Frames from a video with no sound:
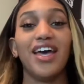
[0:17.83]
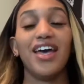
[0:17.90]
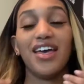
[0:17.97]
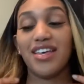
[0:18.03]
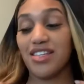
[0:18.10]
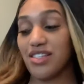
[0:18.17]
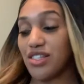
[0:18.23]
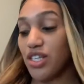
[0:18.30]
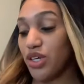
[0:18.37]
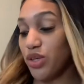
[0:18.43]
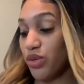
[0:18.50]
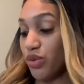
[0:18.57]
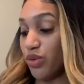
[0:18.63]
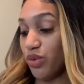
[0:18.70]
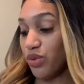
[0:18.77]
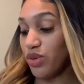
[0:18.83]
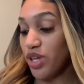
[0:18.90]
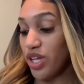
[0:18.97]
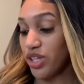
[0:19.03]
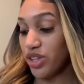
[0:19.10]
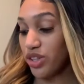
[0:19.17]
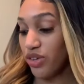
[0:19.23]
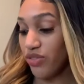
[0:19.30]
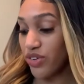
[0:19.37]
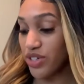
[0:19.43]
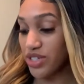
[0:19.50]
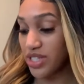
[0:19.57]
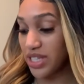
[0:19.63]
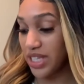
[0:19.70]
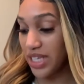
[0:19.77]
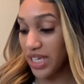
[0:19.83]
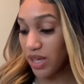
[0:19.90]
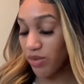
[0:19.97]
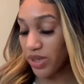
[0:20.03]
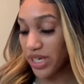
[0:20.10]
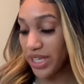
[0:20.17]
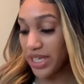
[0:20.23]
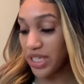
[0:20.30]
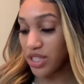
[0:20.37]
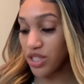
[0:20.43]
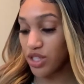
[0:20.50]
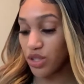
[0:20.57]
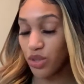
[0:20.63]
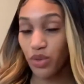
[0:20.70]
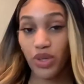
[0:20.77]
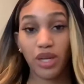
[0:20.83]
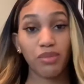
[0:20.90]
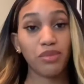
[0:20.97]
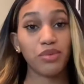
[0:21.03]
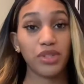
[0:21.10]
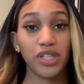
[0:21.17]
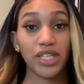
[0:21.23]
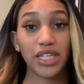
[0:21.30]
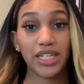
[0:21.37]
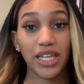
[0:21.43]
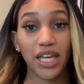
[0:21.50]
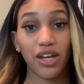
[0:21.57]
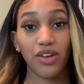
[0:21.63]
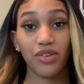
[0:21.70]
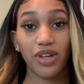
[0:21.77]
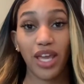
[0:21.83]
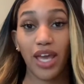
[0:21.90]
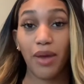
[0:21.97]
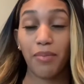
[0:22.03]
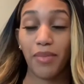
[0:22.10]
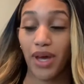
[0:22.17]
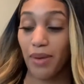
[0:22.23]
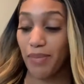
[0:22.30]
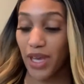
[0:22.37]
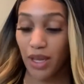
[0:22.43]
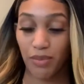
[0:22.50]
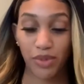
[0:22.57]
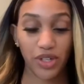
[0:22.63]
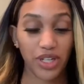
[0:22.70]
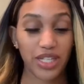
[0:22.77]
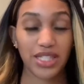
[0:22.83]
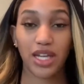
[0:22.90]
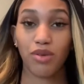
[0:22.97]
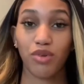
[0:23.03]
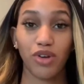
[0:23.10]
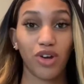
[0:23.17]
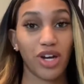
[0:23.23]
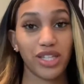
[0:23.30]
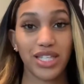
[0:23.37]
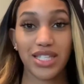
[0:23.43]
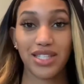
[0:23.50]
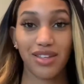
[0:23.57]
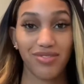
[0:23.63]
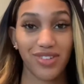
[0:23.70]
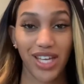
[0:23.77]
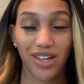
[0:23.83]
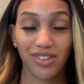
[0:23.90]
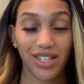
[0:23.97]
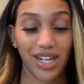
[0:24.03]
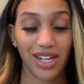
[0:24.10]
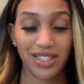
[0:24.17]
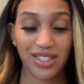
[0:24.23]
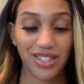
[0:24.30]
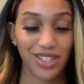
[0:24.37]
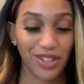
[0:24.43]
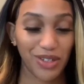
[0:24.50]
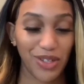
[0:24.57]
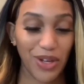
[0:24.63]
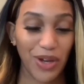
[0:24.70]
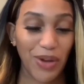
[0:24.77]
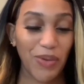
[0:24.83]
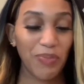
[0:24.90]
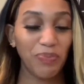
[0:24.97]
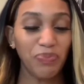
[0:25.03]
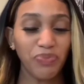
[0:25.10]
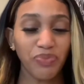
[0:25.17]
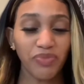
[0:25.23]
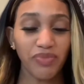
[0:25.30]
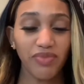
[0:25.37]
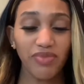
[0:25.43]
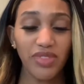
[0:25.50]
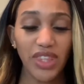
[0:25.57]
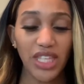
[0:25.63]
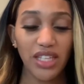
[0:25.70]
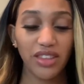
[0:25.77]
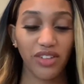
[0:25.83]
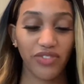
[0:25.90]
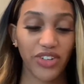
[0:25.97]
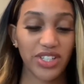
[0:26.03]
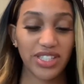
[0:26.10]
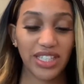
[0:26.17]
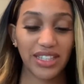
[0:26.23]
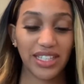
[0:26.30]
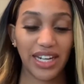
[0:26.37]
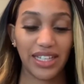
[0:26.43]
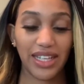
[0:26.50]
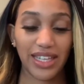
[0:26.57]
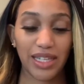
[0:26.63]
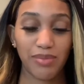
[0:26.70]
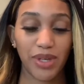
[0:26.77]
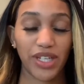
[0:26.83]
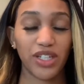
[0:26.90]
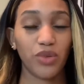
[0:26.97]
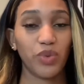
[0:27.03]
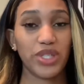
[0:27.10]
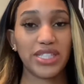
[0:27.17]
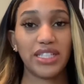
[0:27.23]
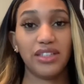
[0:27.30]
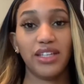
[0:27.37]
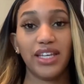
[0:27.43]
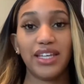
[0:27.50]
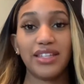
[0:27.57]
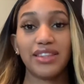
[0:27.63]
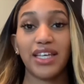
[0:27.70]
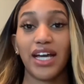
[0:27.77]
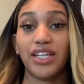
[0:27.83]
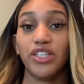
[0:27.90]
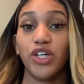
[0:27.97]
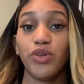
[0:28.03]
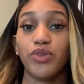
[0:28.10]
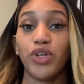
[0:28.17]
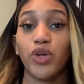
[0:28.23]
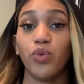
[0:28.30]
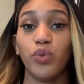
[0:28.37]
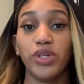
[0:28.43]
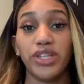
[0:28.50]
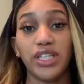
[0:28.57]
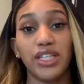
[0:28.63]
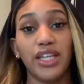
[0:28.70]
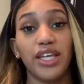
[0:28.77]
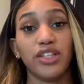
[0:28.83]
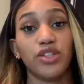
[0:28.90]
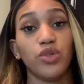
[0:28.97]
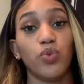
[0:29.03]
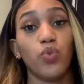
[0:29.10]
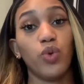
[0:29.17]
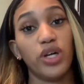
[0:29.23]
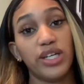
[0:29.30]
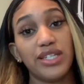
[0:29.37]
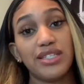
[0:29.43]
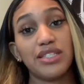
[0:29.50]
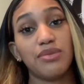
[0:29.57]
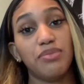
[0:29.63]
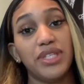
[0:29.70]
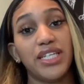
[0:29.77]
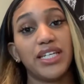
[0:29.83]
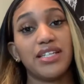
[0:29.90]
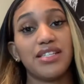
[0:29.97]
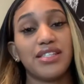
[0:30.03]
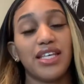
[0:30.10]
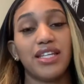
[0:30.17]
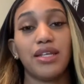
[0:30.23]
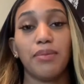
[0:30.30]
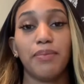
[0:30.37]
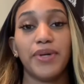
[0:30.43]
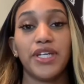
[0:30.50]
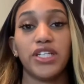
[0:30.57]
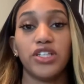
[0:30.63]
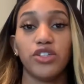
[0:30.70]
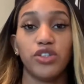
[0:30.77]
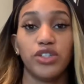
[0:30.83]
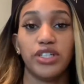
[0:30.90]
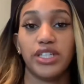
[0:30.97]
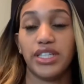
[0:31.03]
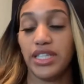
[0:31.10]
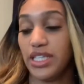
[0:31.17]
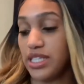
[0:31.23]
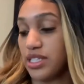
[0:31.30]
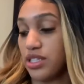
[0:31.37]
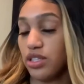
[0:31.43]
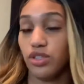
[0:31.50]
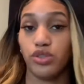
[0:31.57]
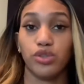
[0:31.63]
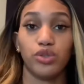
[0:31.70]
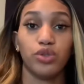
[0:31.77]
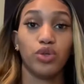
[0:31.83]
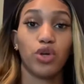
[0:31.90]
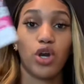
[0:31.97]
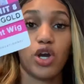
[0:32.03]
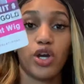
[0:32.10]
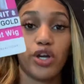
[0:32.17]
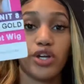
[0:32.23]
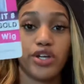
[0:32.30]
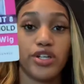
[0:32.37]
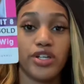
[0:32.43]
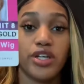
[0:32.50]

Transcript: So the first thing I want to get into, and I'm gonna be looking down at my paper because I wrote all this stuff down that I need to tell y'all. The first thing that I like about it was the length. I don't know what the length was because they didn't put it on this little card